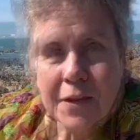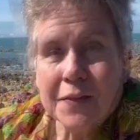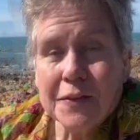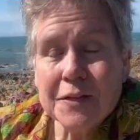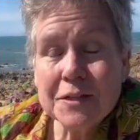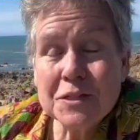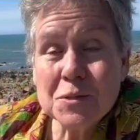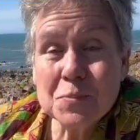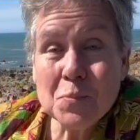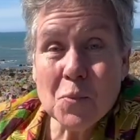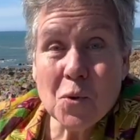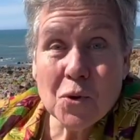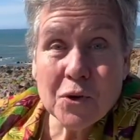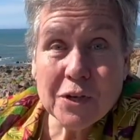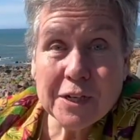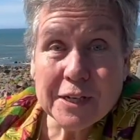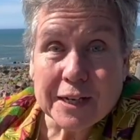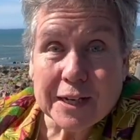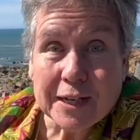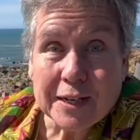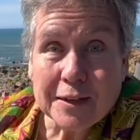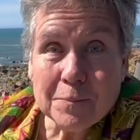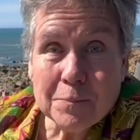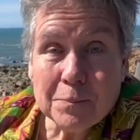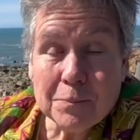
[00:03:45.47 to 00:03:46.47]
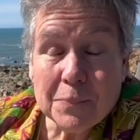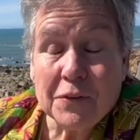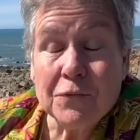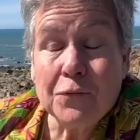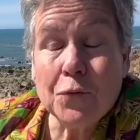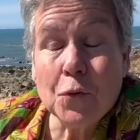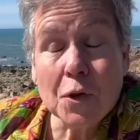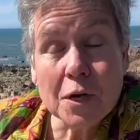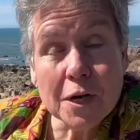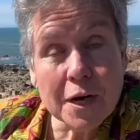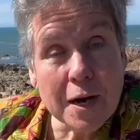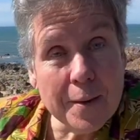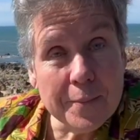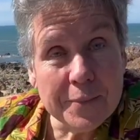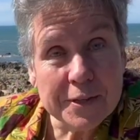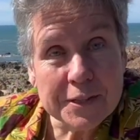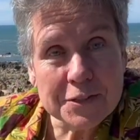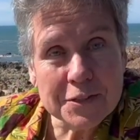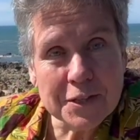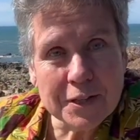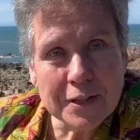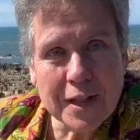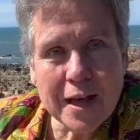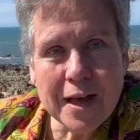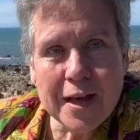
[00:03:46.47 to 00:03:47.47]
This morning, before coming
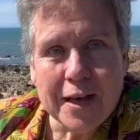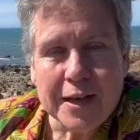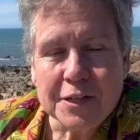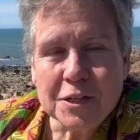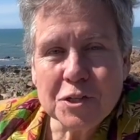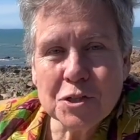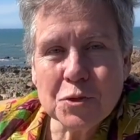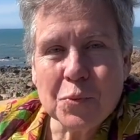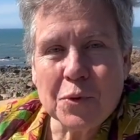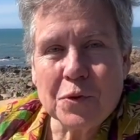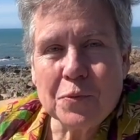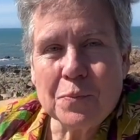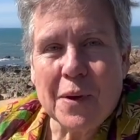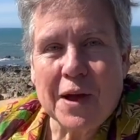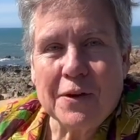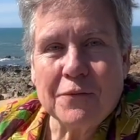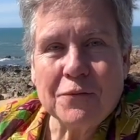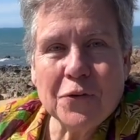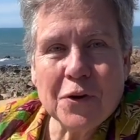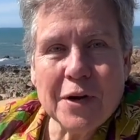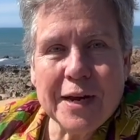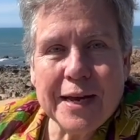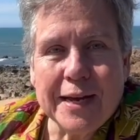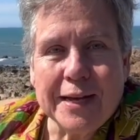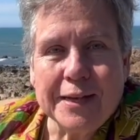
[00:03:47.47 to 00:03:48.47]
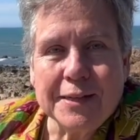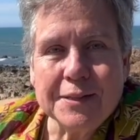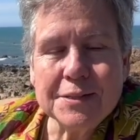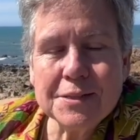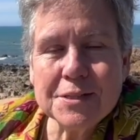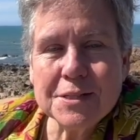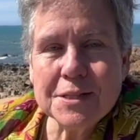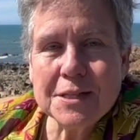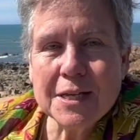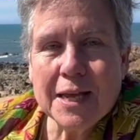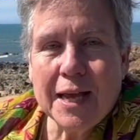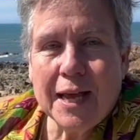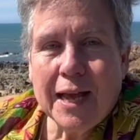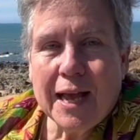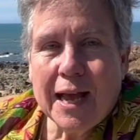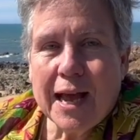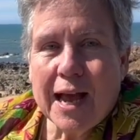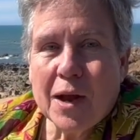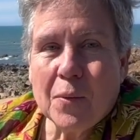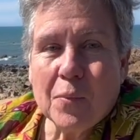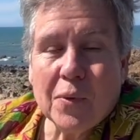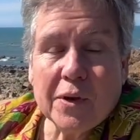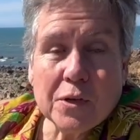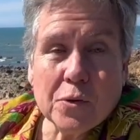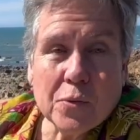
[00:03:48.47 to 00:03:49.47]
to lunch with my friends,
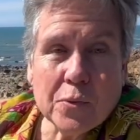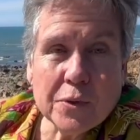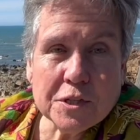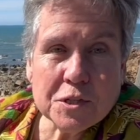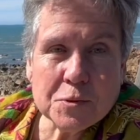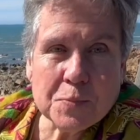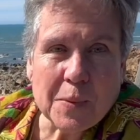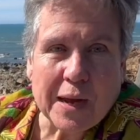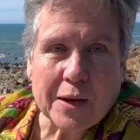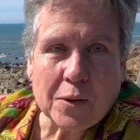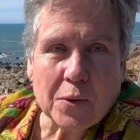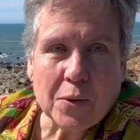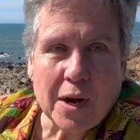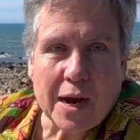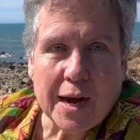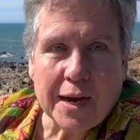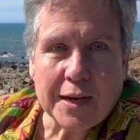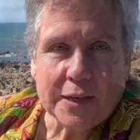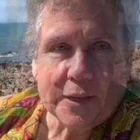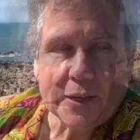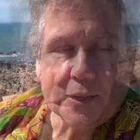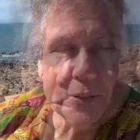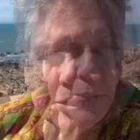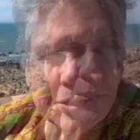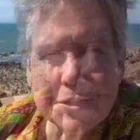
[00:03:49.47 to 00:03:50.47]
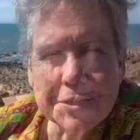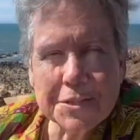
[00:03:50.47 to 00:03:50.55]
I went horseback riding.